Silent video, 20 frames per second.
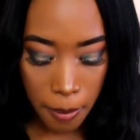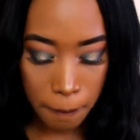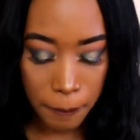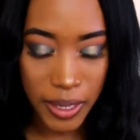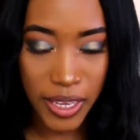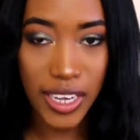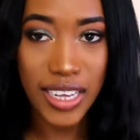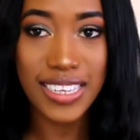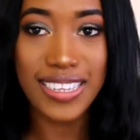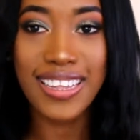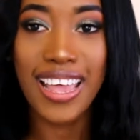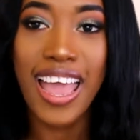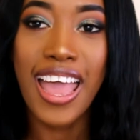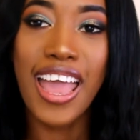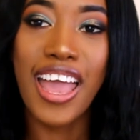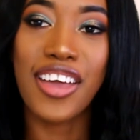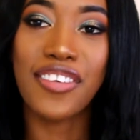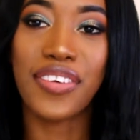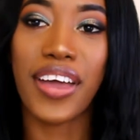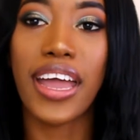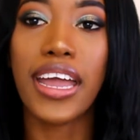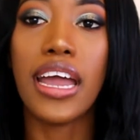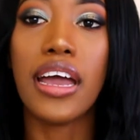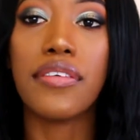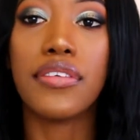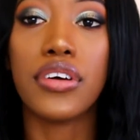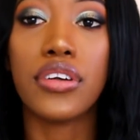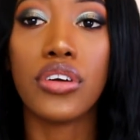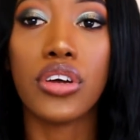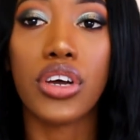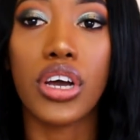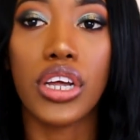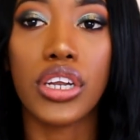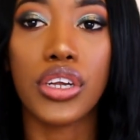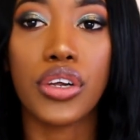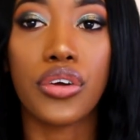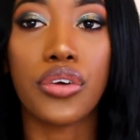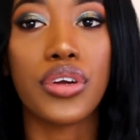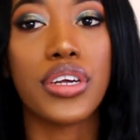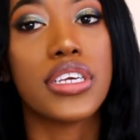Because if I have on a
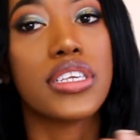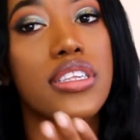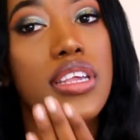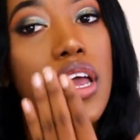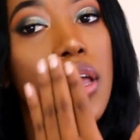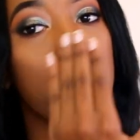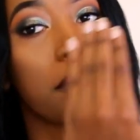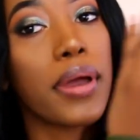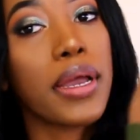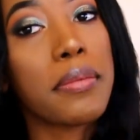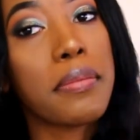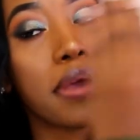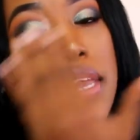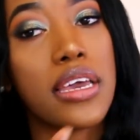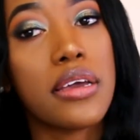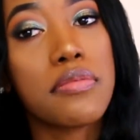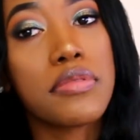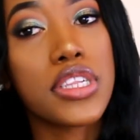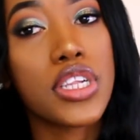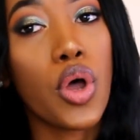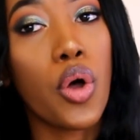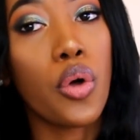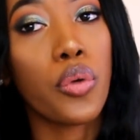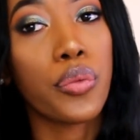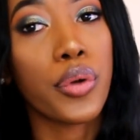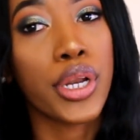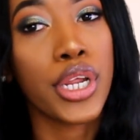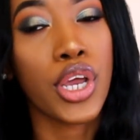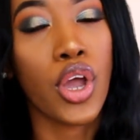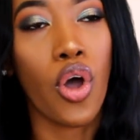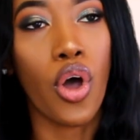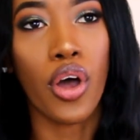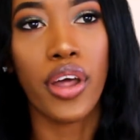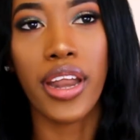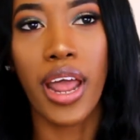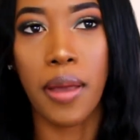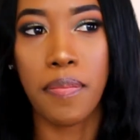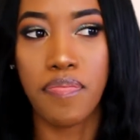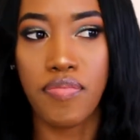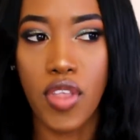cut crease and my makeup's already
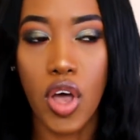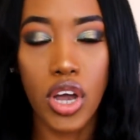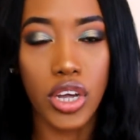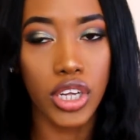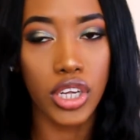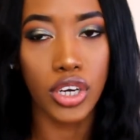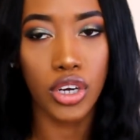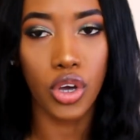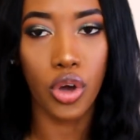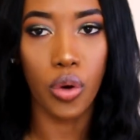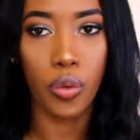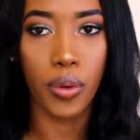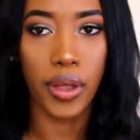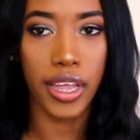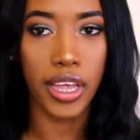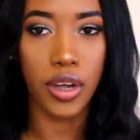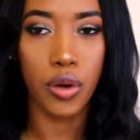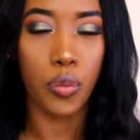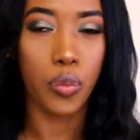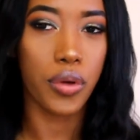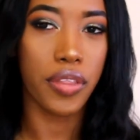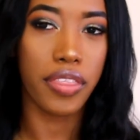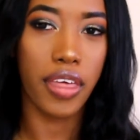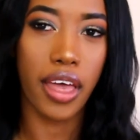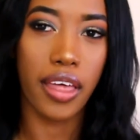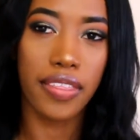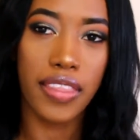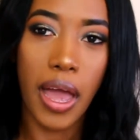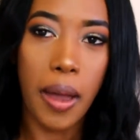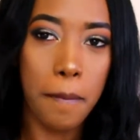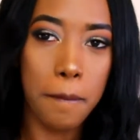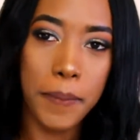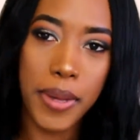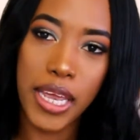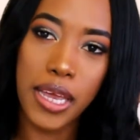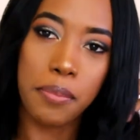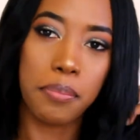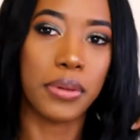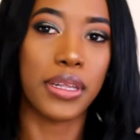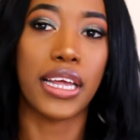on, I'm not gonna go in with that
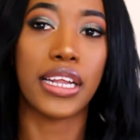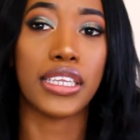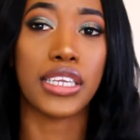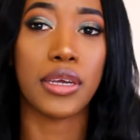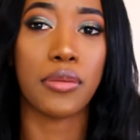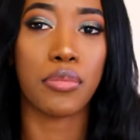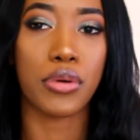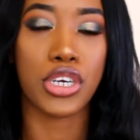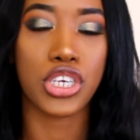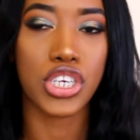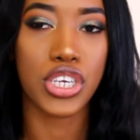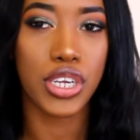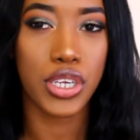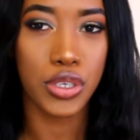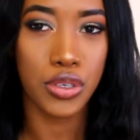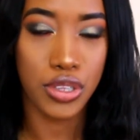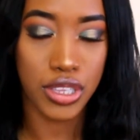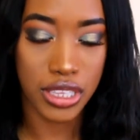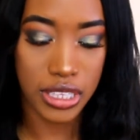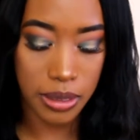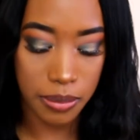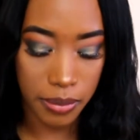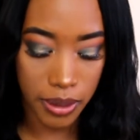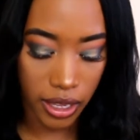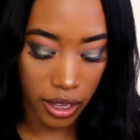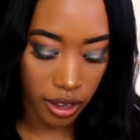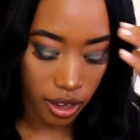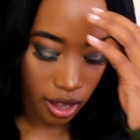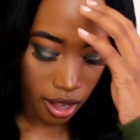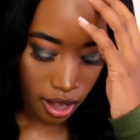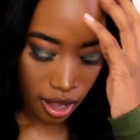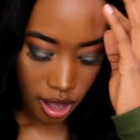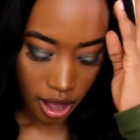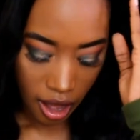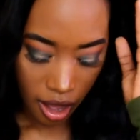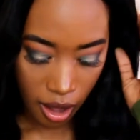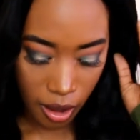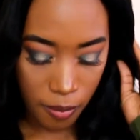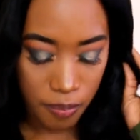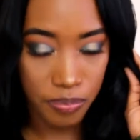big blending brush that you see me
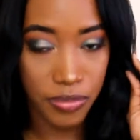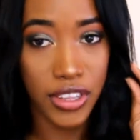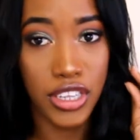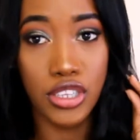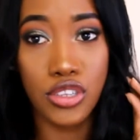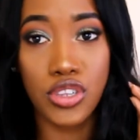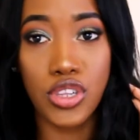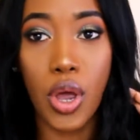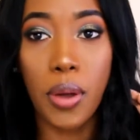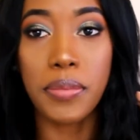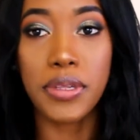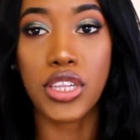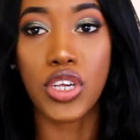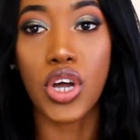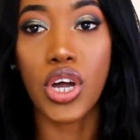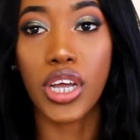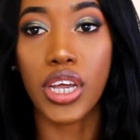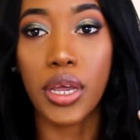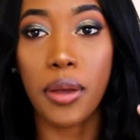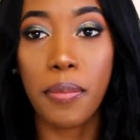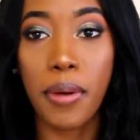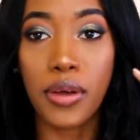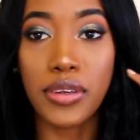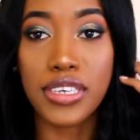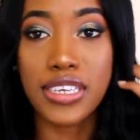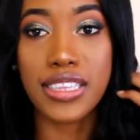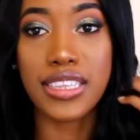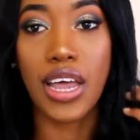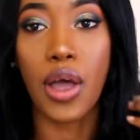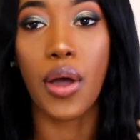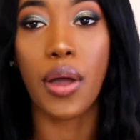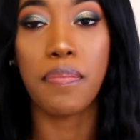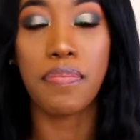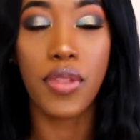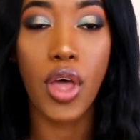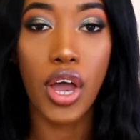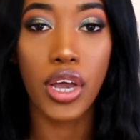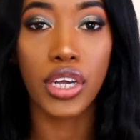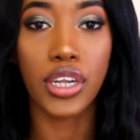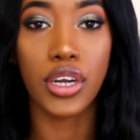that you saw me talking about just now. I'm
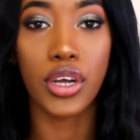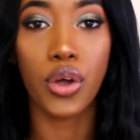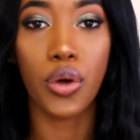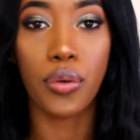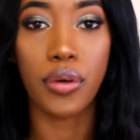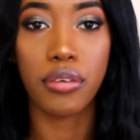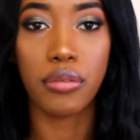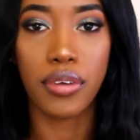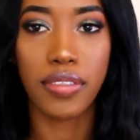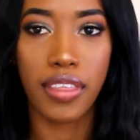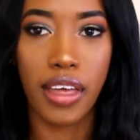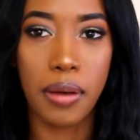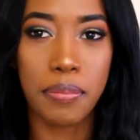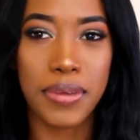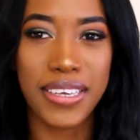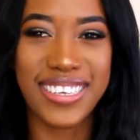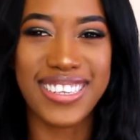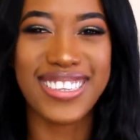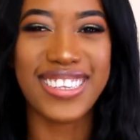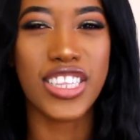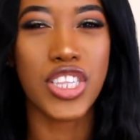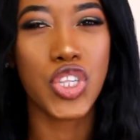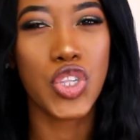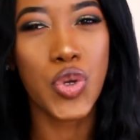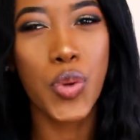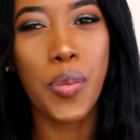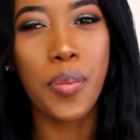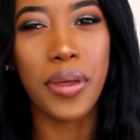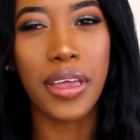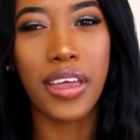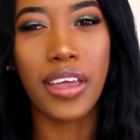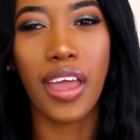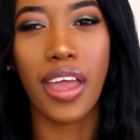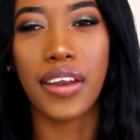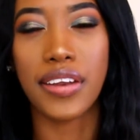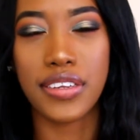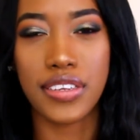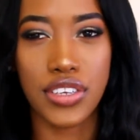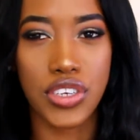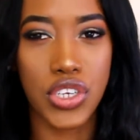not gonna go in with that because it's too big
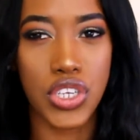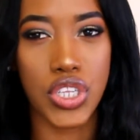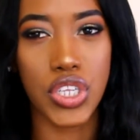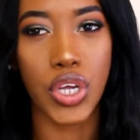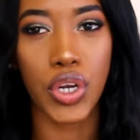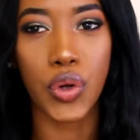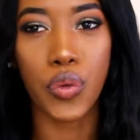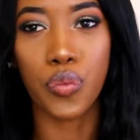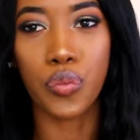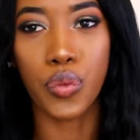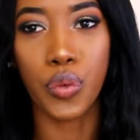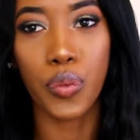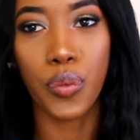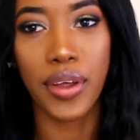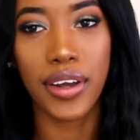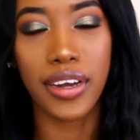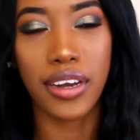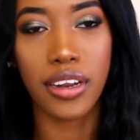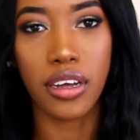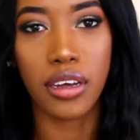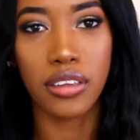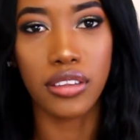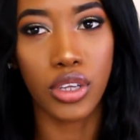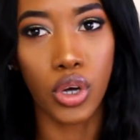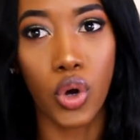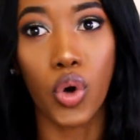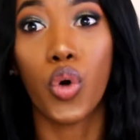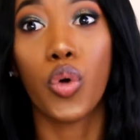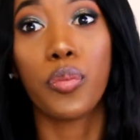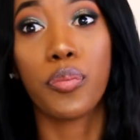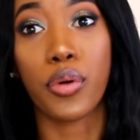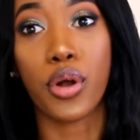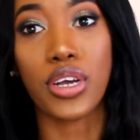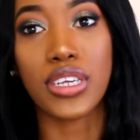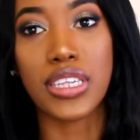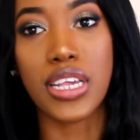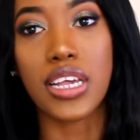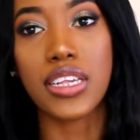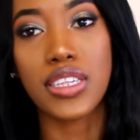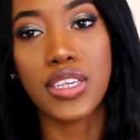and it's just gonna ruin the whole
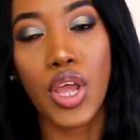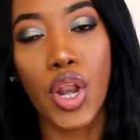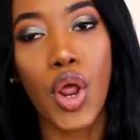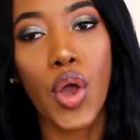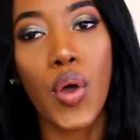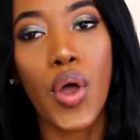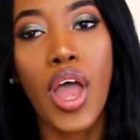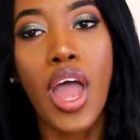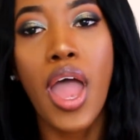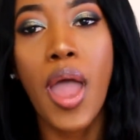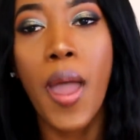process, you know.